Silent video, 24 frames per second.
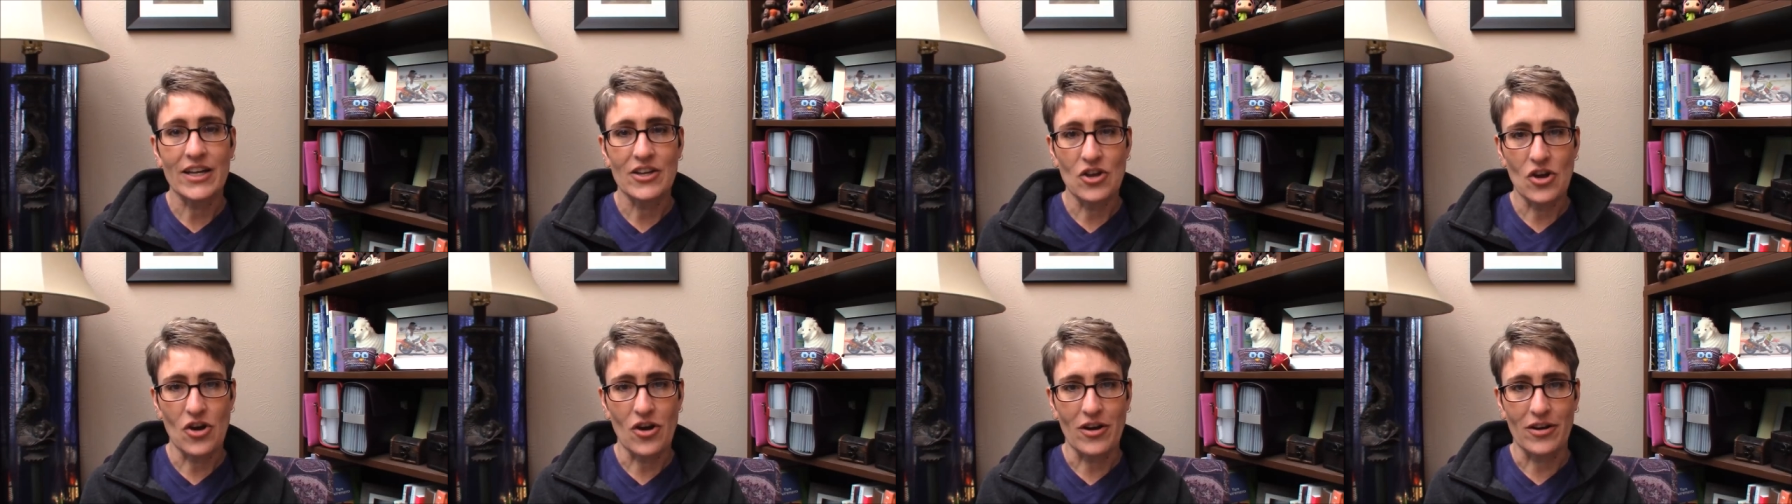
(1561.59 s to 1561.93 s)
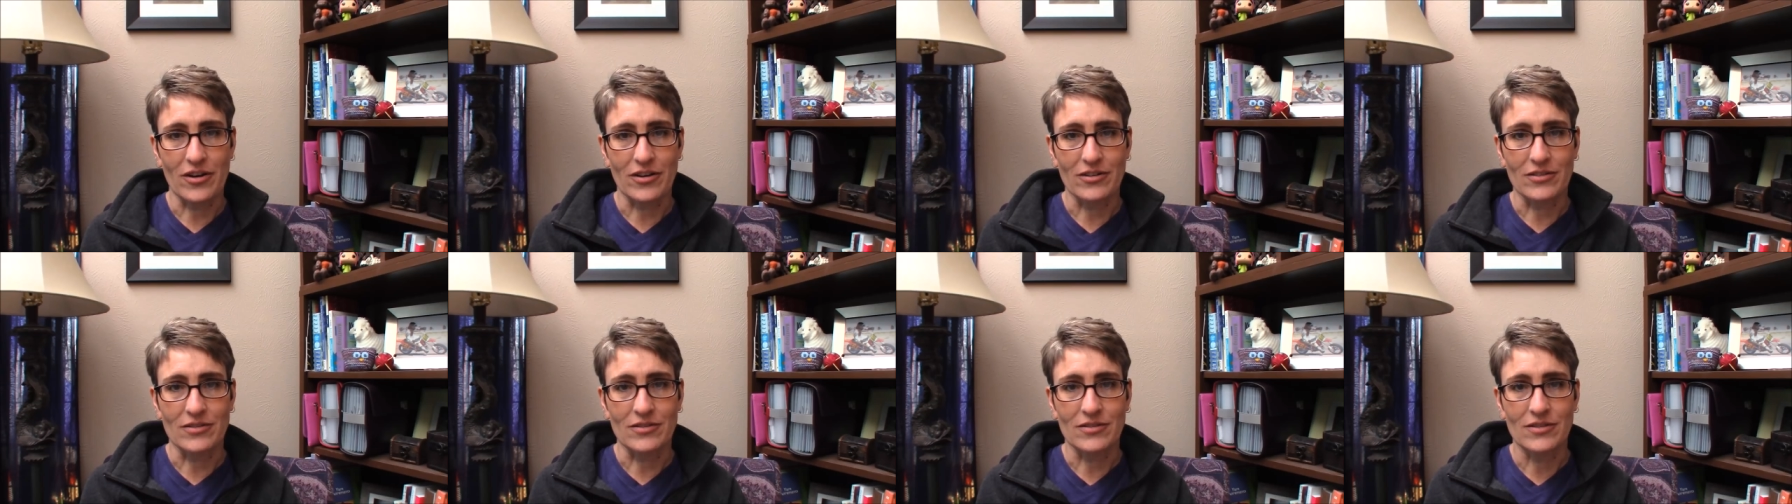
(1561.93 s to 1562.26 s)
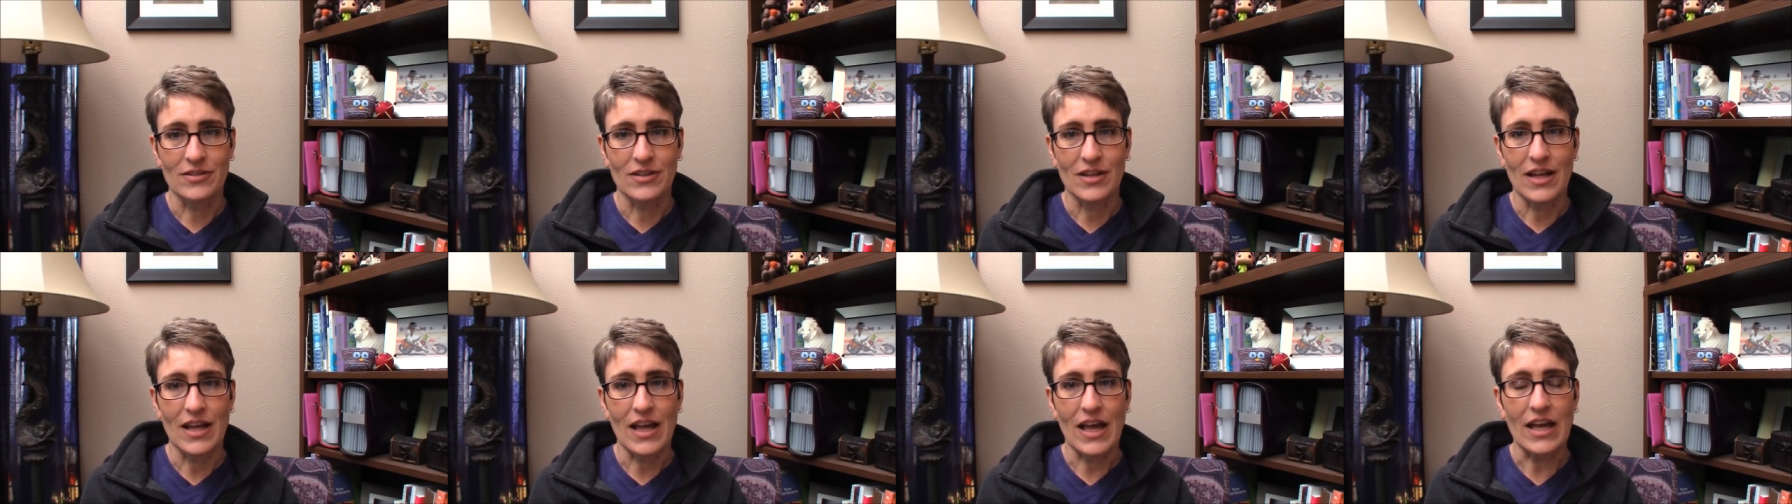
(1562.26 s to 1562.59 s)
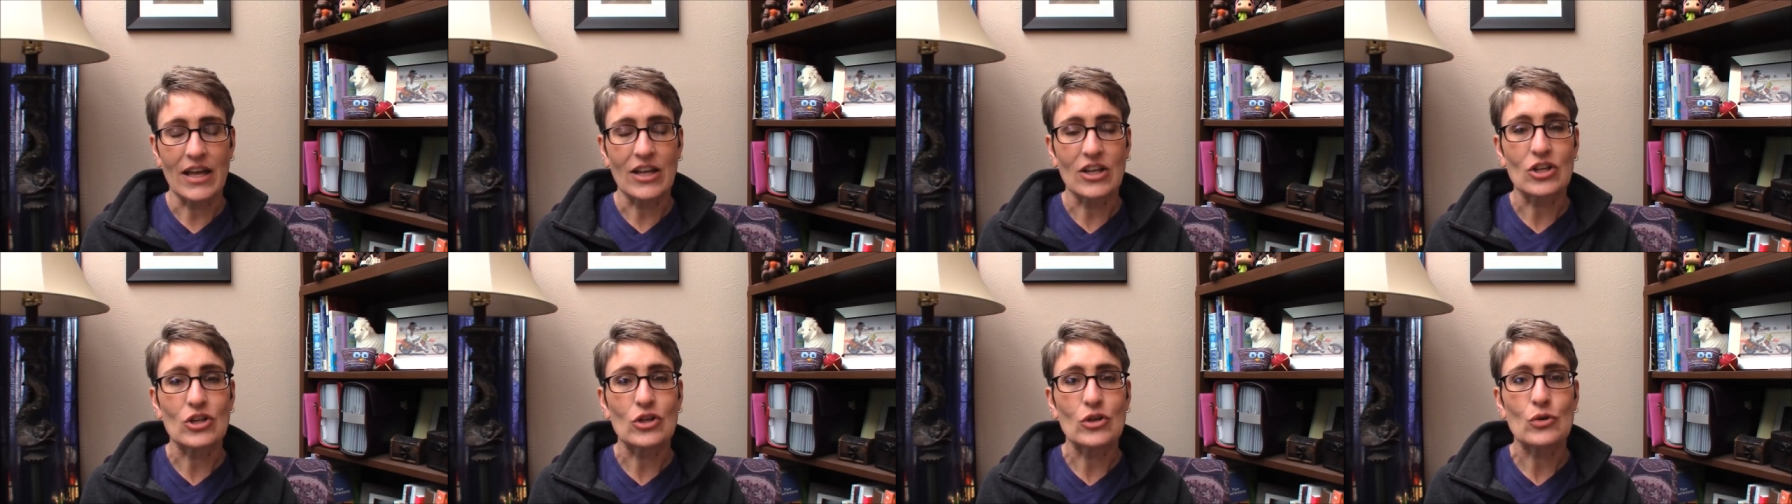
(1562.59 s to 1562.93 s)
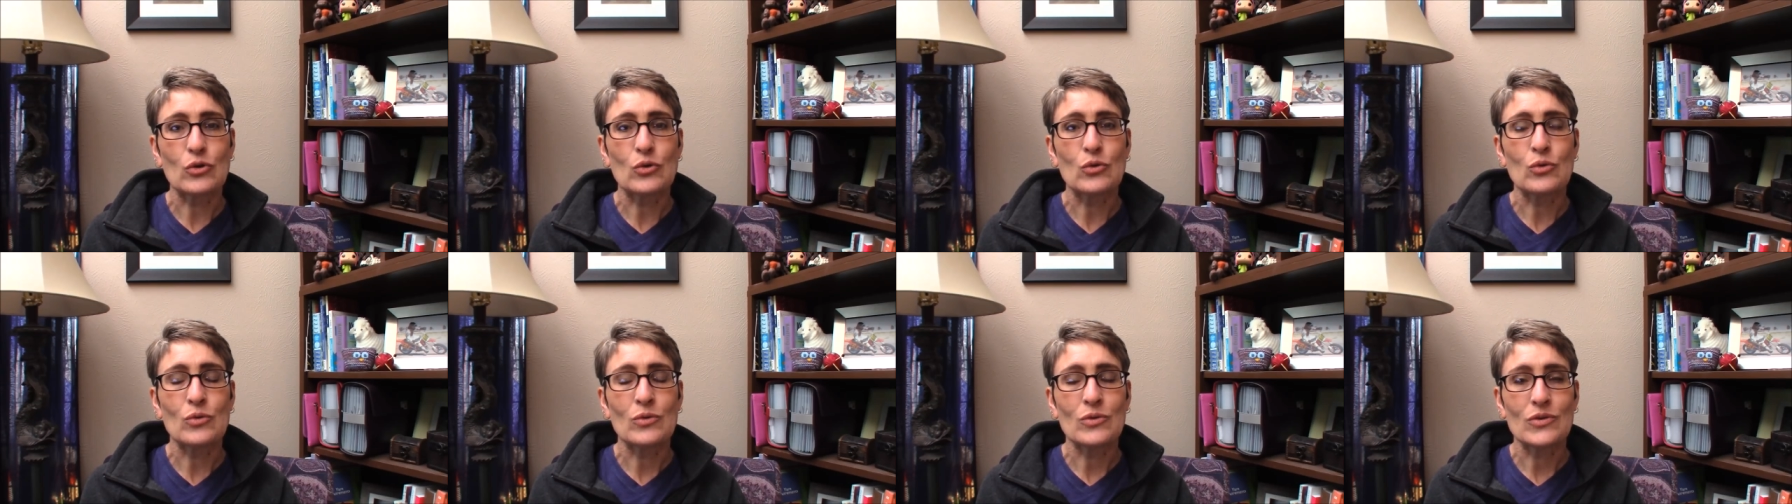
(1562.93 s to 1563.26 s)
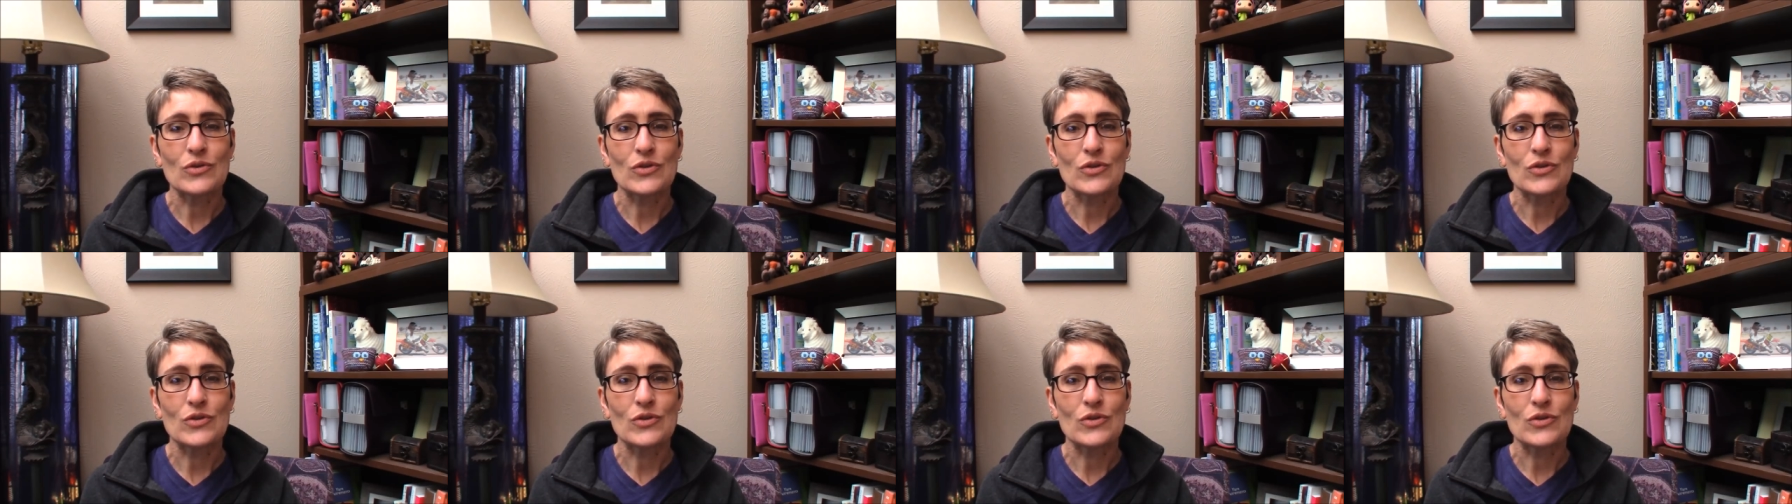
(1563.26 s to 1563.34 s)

yarn and you